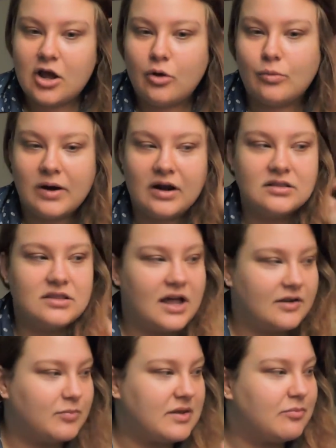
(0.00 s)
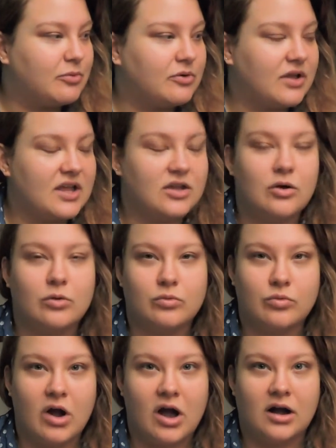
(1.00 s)
where a lot of people can go
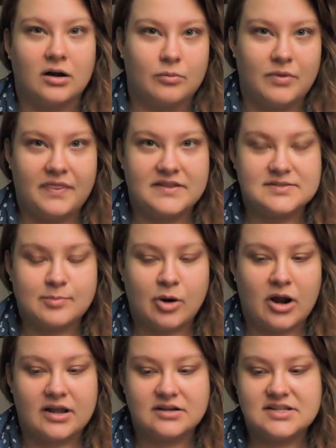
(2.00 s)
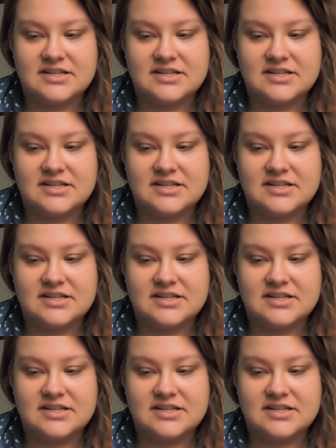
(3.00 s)
wrong with this product,